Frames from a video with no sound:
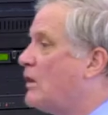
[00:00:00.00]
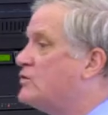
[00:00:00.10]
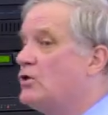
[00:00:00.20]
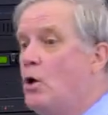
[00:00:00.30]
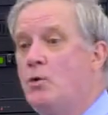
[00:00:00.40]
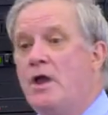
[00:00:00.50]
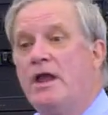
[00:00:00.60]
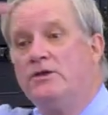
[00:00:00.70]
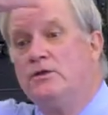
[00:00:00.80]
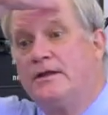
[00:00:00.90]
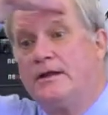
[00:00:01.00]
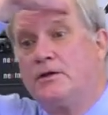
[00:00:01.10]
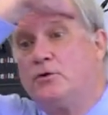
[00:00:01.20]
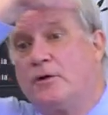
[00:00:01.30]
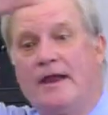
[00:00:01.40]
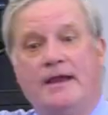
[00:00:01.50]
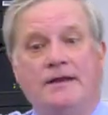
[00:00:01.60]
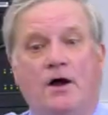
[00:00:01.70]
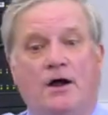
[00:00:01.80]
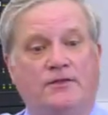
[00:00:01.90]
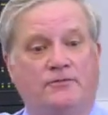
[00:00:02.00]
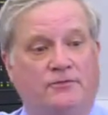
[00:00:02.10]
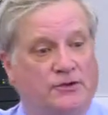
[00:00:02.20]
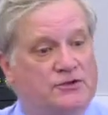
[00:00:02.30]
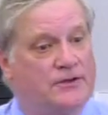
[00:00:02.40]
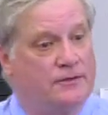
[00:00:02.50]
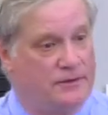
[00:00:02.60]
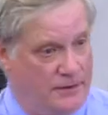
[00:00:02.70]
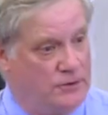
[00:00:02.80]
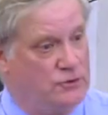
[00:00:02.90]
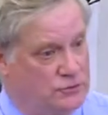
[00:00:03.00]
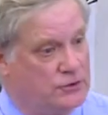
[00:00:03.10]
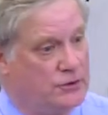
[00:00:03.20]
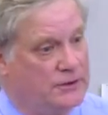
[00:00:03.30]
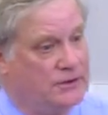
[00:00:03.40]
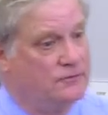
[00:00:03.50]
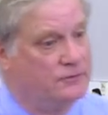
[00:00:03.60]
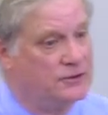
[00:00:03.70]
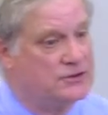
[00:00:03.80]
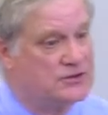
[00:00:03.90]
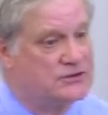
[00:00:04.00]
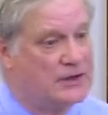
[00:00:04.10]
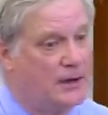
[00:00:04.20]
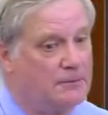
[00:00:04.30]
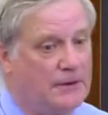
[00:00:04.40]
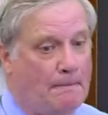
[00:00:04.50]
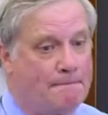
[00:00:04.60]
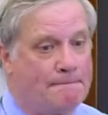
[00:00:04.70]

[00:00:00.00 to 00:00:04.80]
So you'll get a grade on the first thing you turn in for each assignment.